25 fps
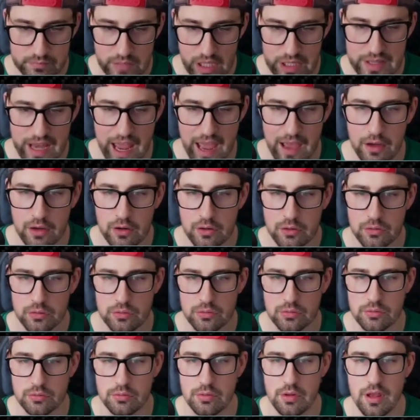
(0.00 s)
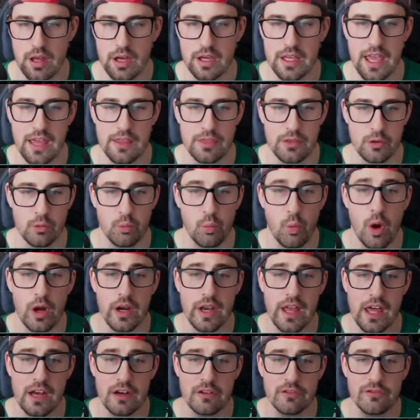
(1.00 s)
Now, again, they're 1
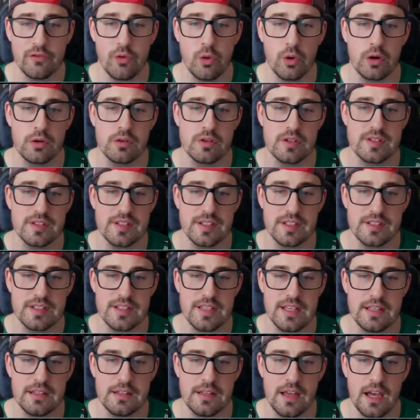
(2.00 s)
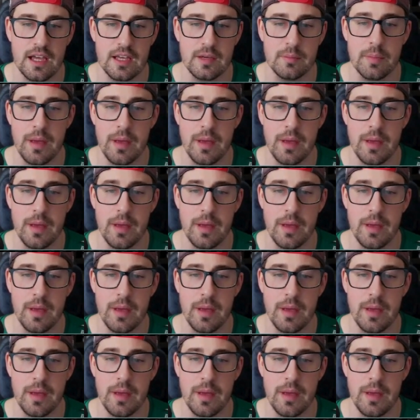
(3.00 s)
out of 469